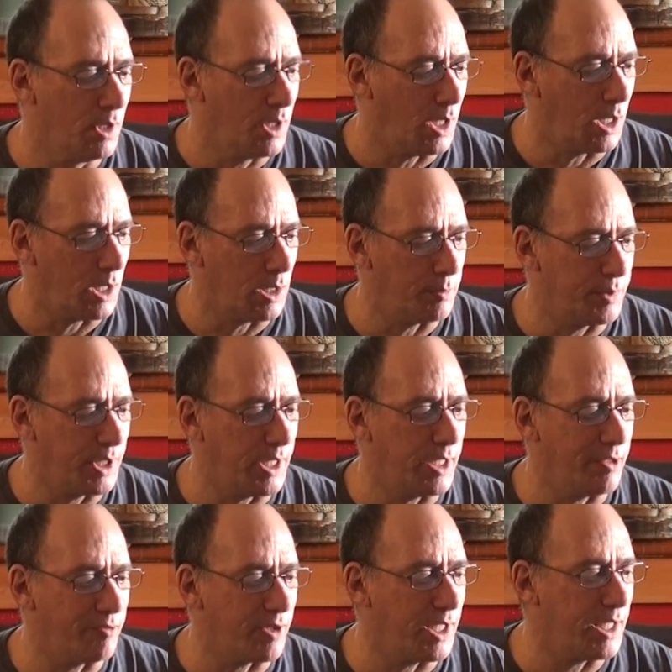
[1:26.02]
But at
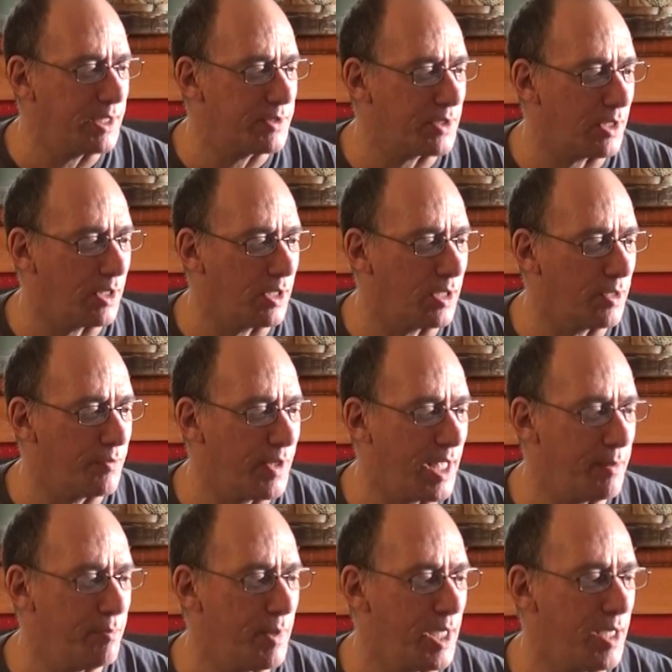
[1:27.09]
any rate,
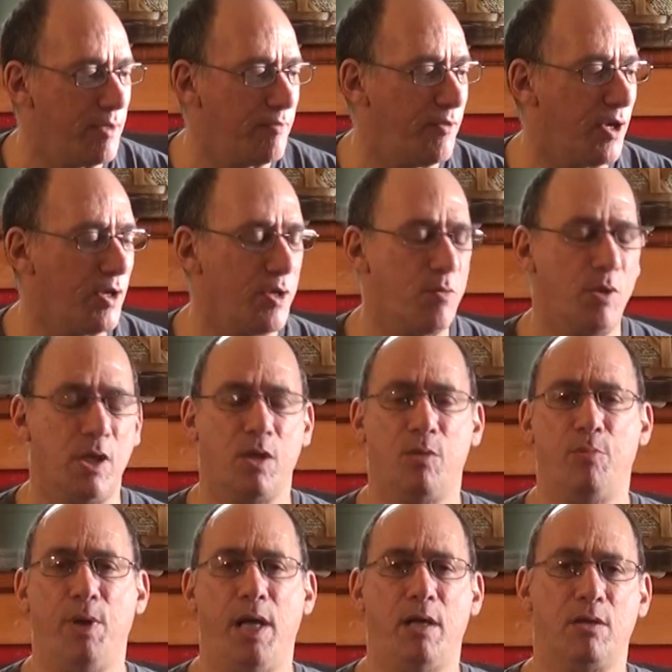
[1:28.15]
that may very well
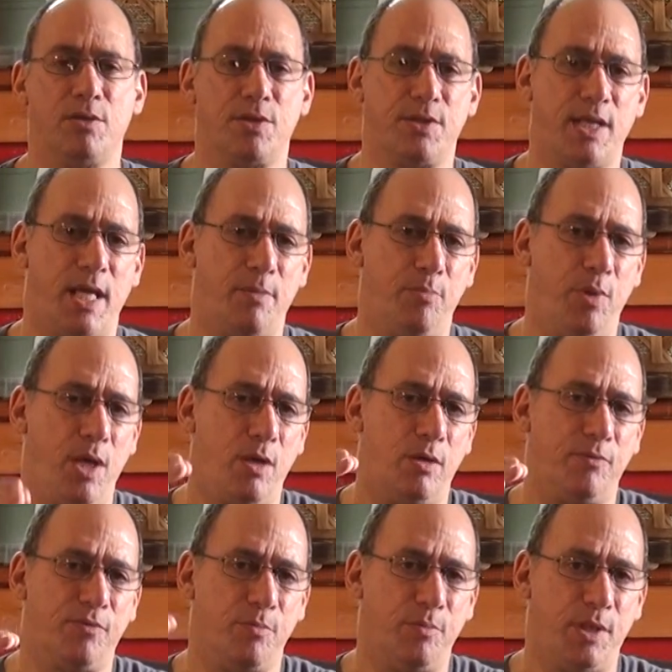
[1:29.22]
balance that
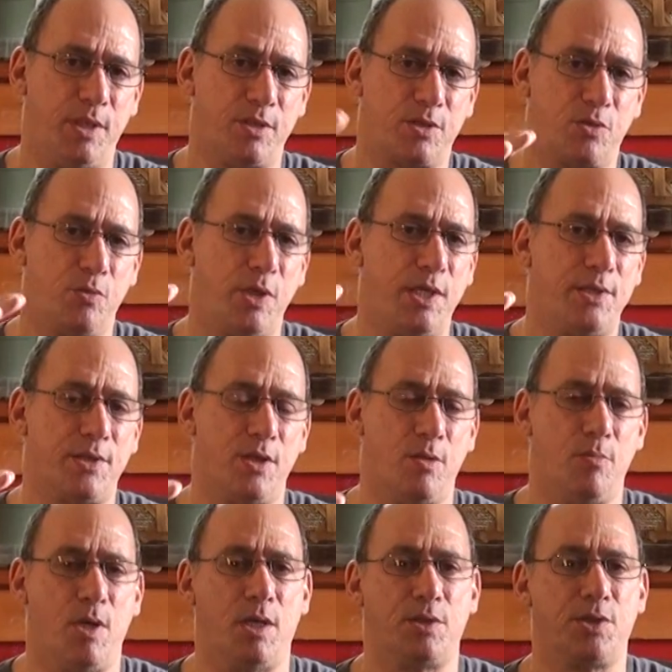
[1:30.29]
pellet from being squeezed so
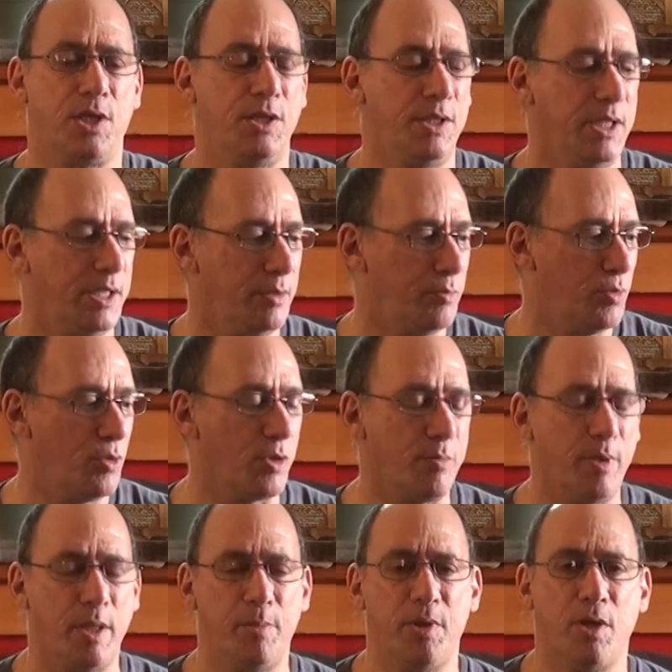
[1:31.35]
much, and then the bore
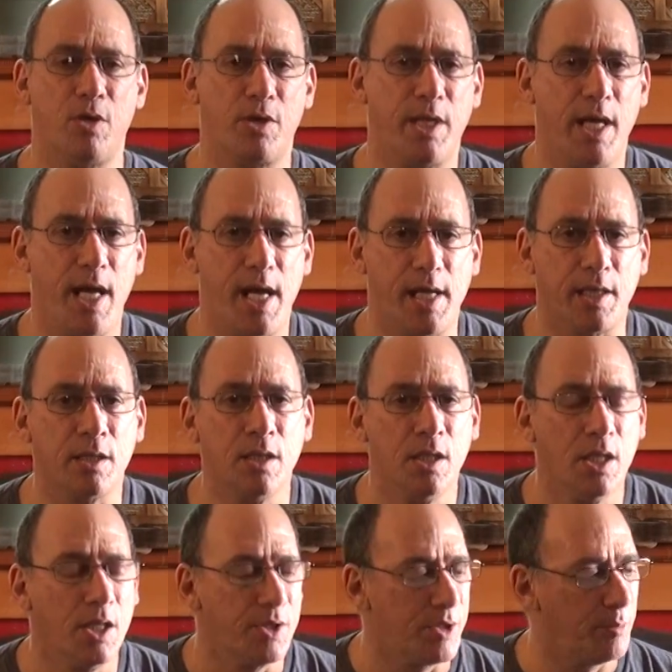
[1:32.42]
may be okay.
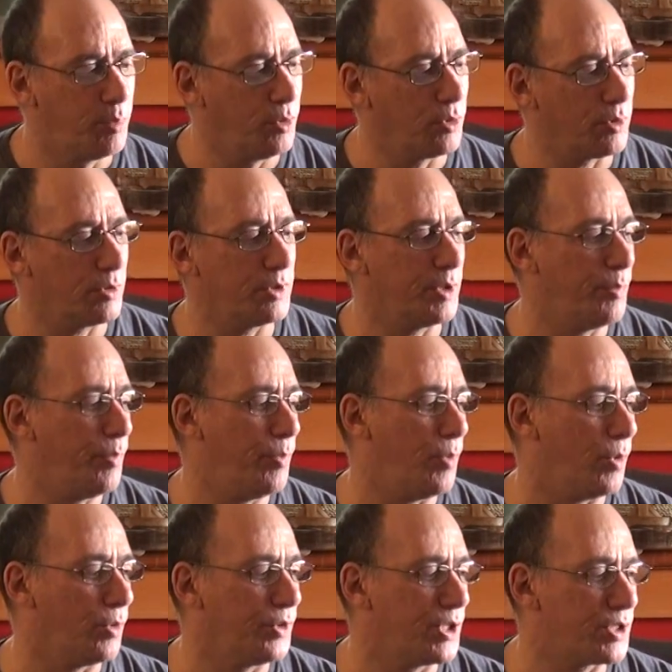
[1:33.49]
The bore
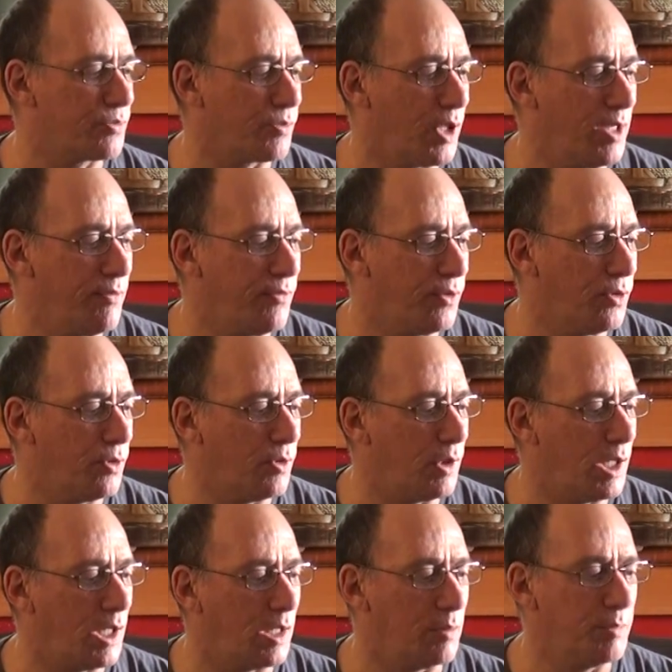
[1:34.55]
on this
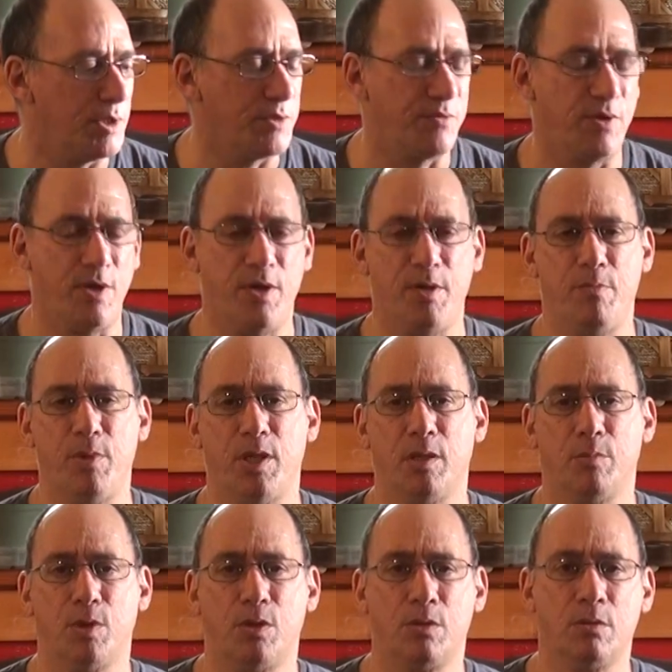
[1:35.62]
rifle is very
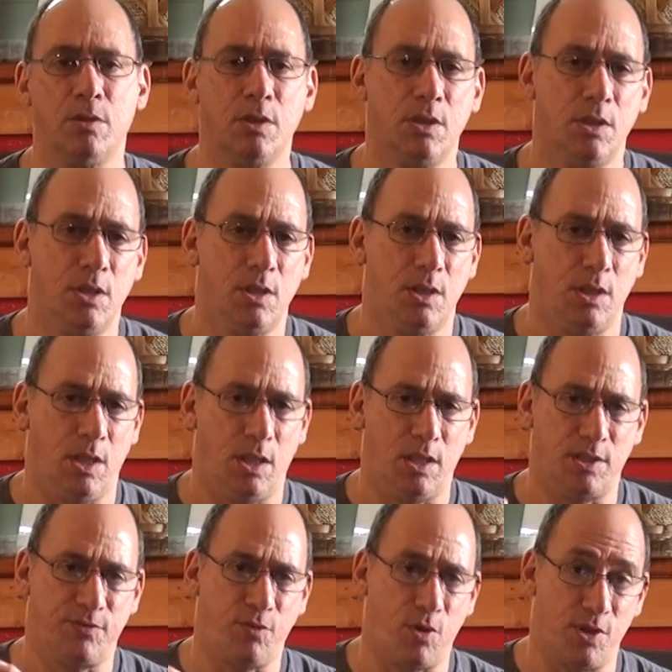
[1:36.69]
minimal
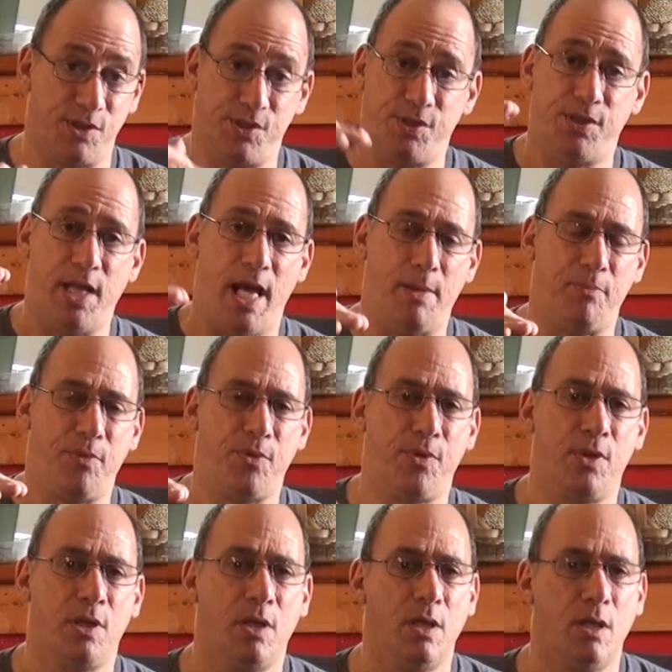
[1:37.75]
as far as depth.